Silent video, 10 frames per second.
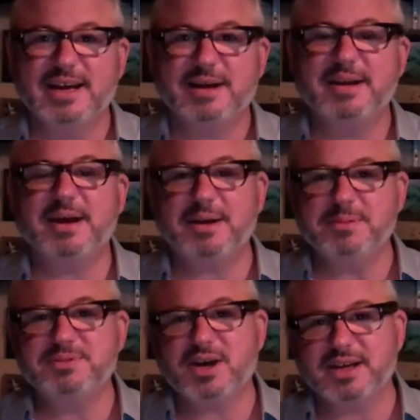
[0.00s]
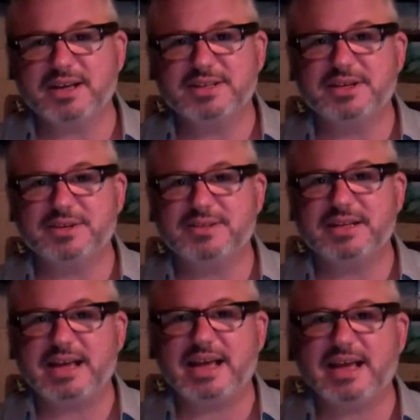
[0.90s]
I mean, I'm talking to you
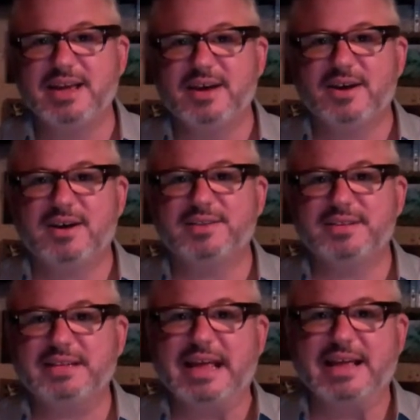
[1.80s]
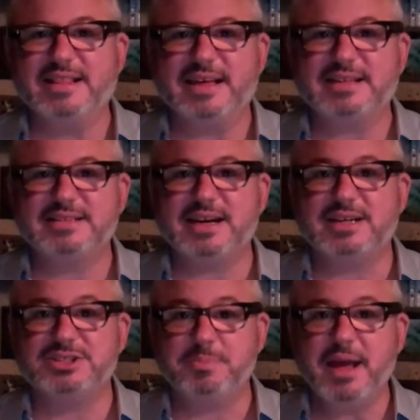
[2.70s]
today on the day
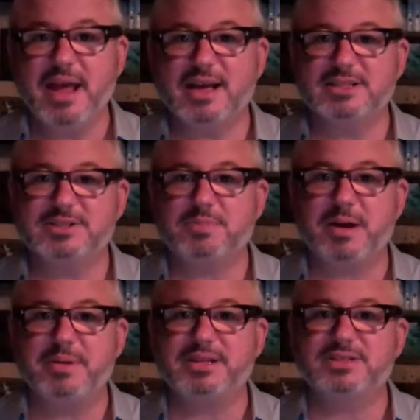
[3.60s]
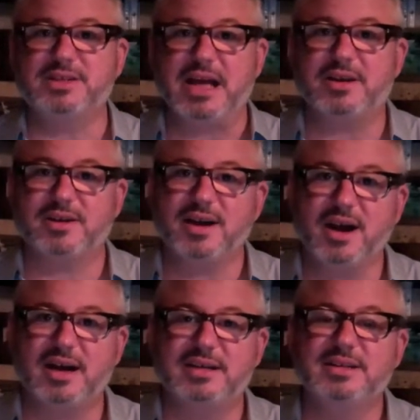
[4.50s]
that Japan's Prime Minister Naoto
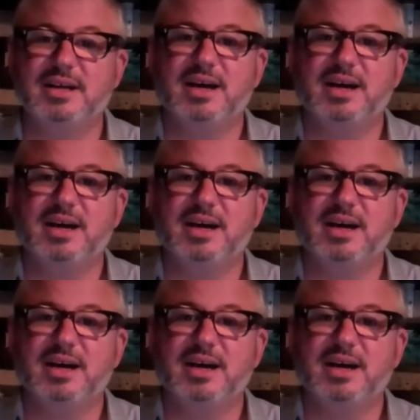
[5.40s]
Kan